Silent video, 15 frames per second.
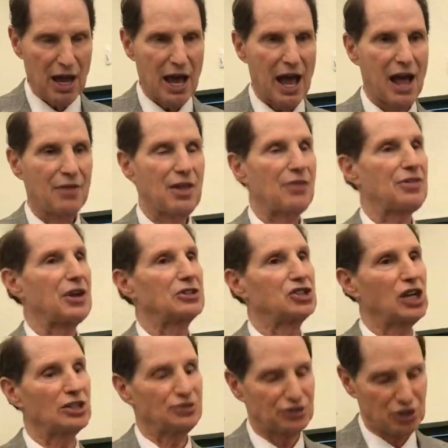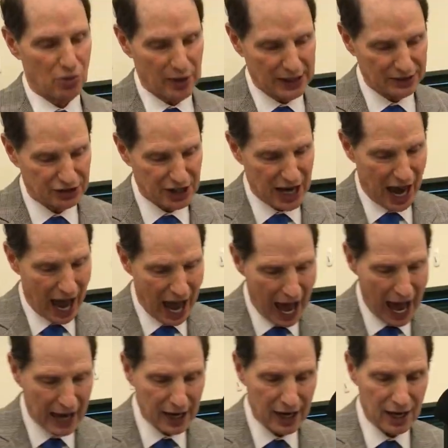and that they're just too easy to
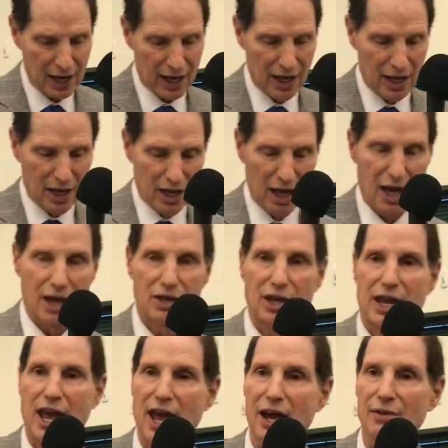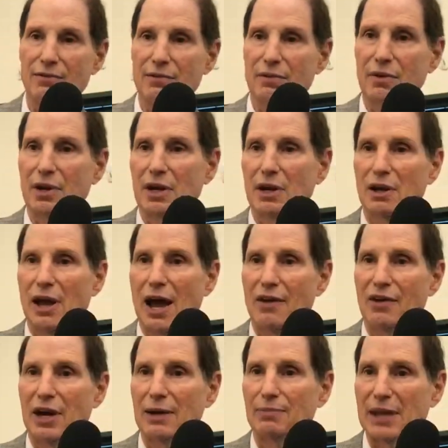hack, and you can't have
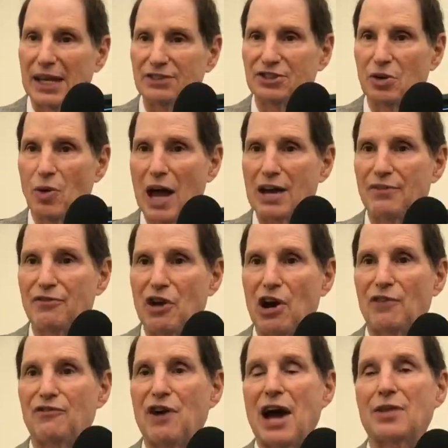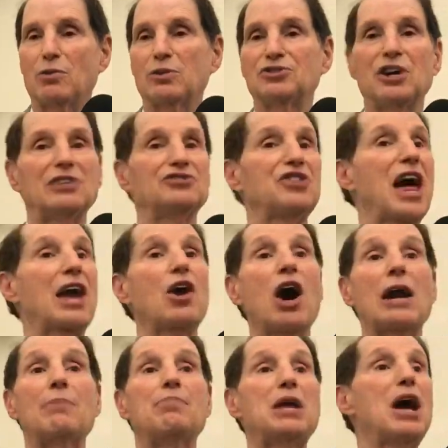an easy way to verify the results, that ought
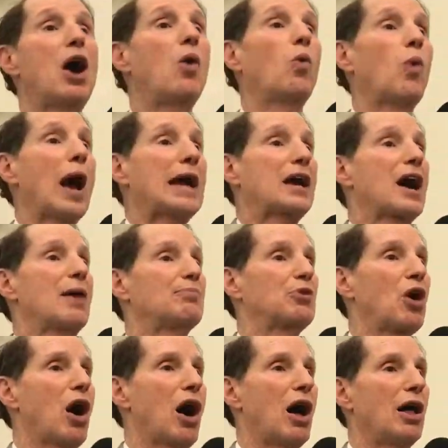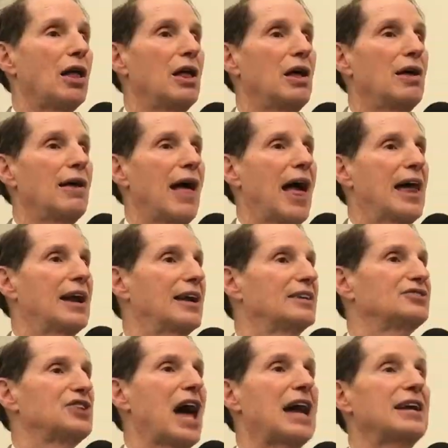to be a wake-up call. And
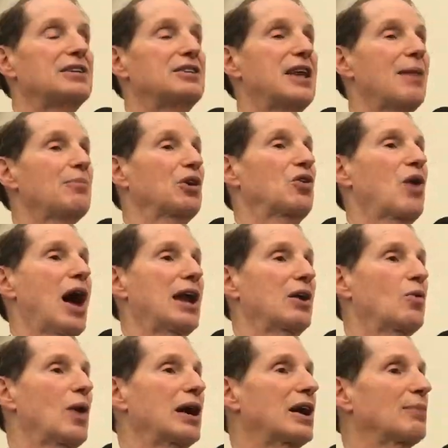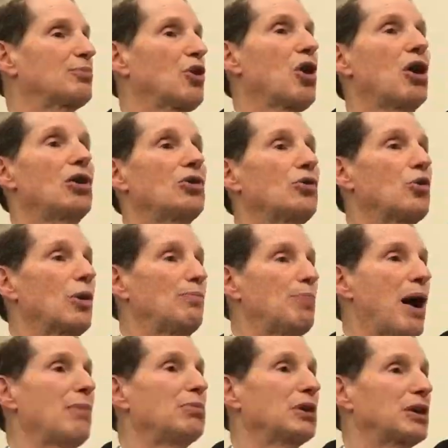it is not a Democratic wake-up call or a
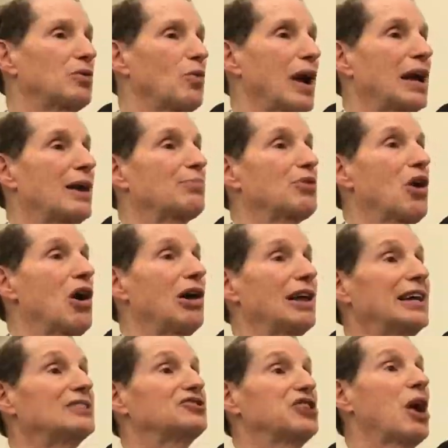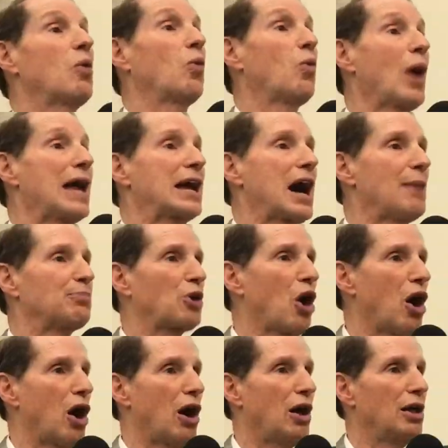Republican wake-up call. It's a wake-up
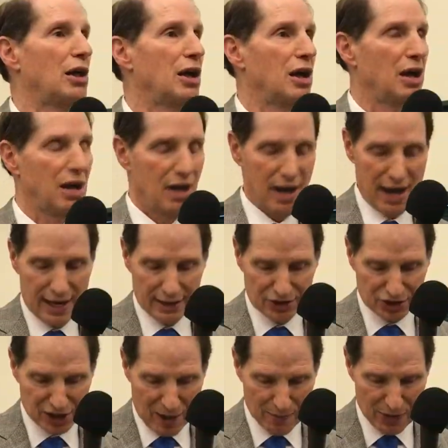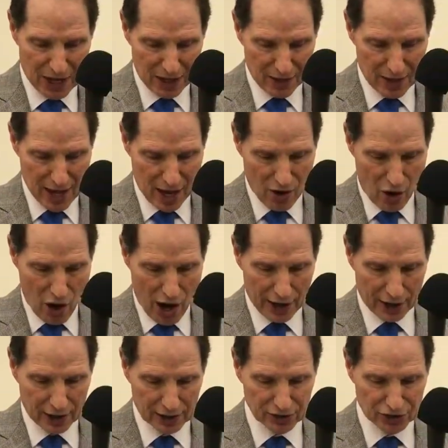call. And it's something that ought
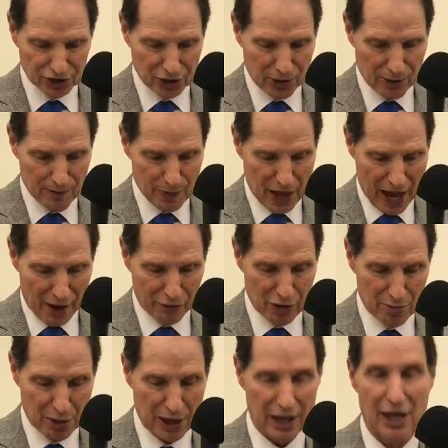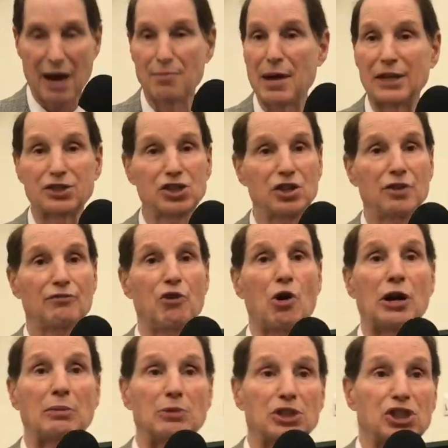to concern everybody. And I mentioned the
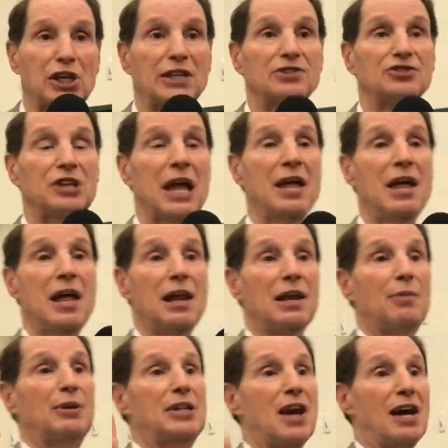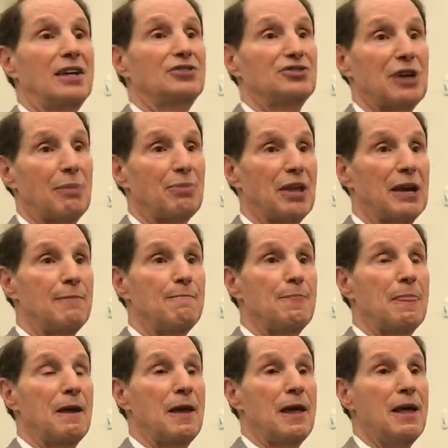voting machines. Let me tell you something.
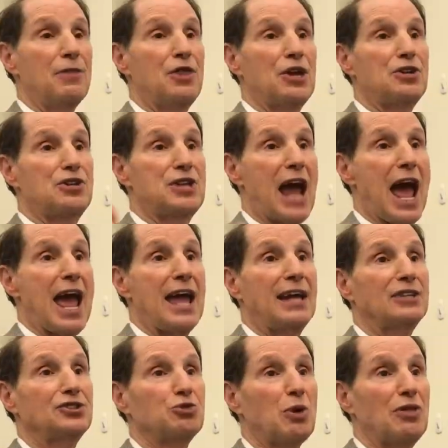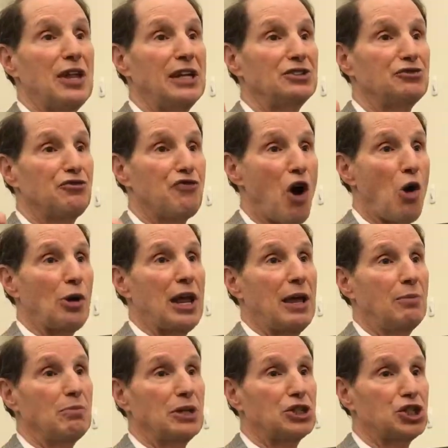The days when these
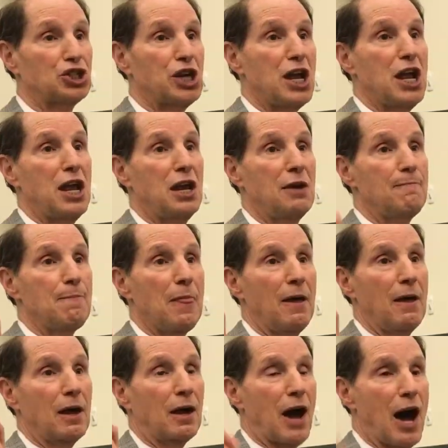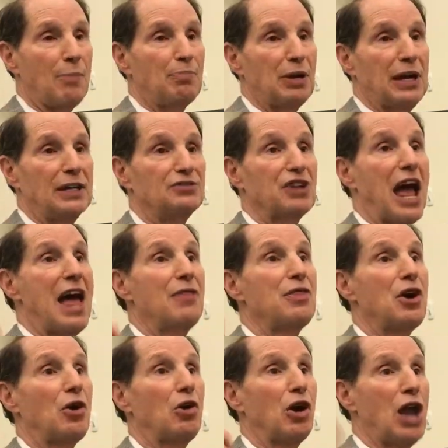voting machine companies and
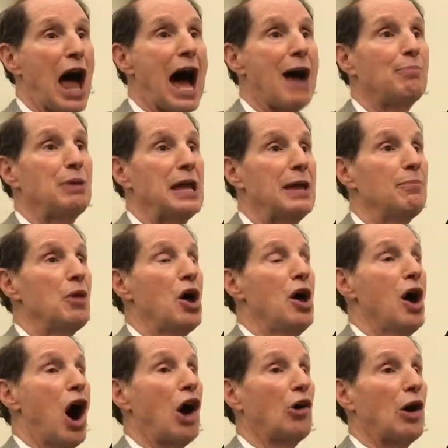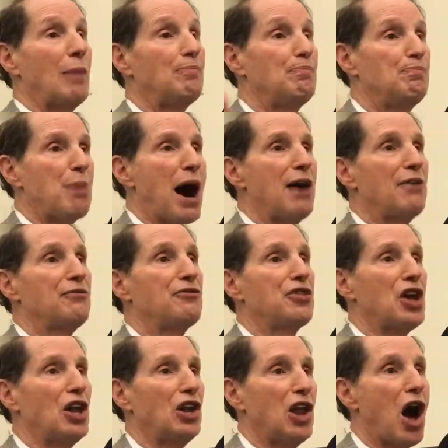their lobby are above
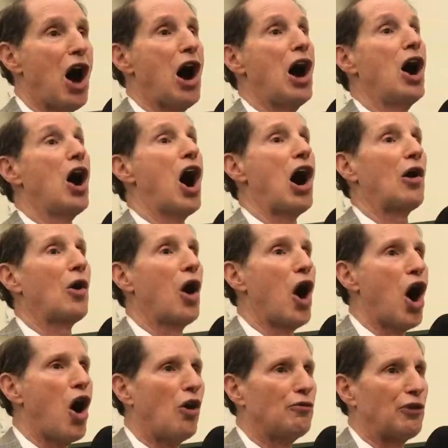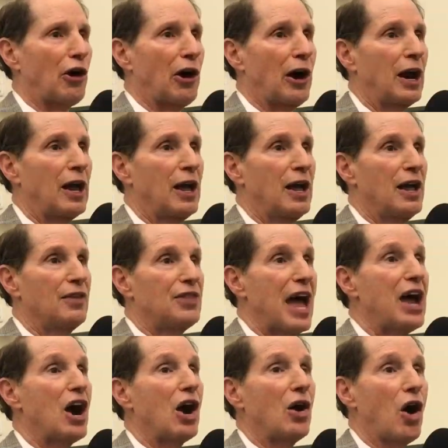the law are over.
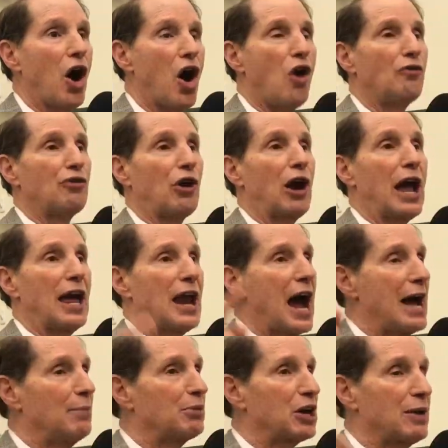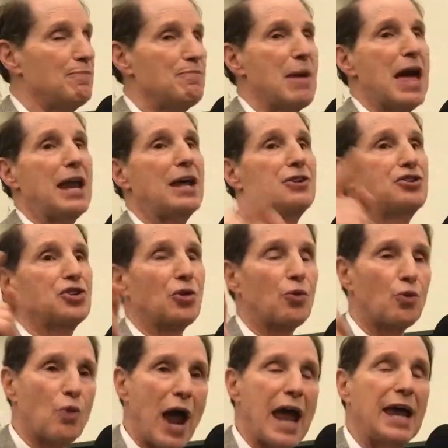They are over. And I am committed to
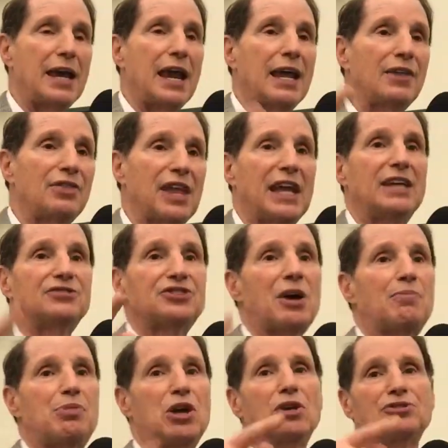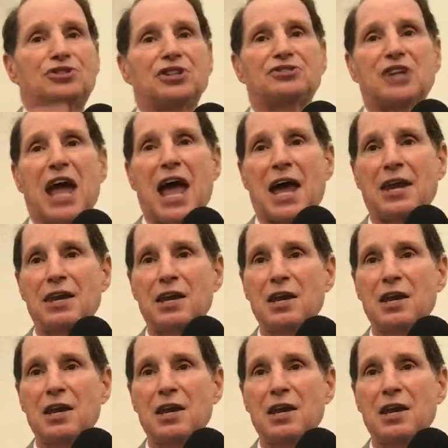reining these abuses in.